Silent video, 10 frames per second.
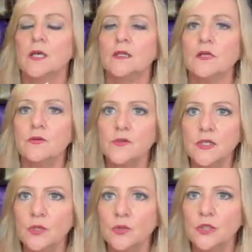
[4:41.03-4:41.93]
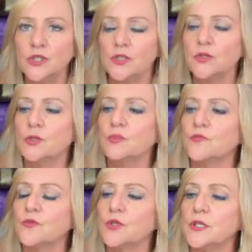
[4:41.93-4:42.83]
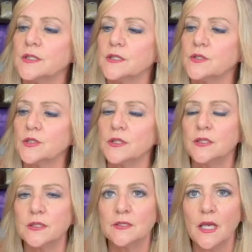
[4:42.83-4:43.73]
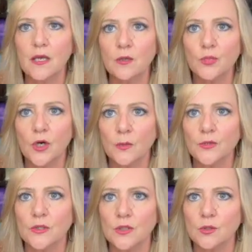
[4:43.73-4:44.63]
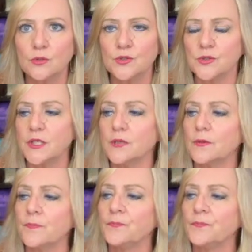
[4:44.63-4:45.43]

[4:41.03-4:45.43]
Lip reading: The other thing I want to show you before you get started is how to properly hold your needle.